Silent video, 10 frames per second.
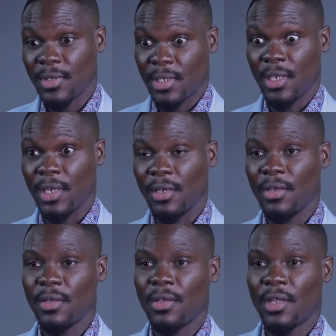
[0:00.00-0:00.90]
see,
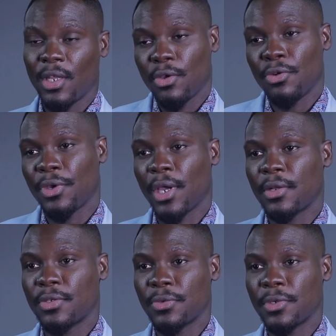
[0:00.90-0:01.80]
they're going to
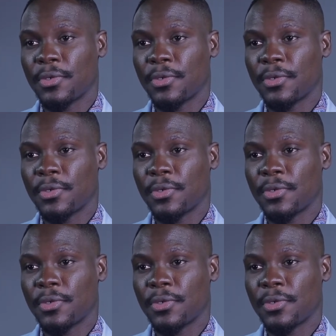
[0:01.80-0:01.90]
react to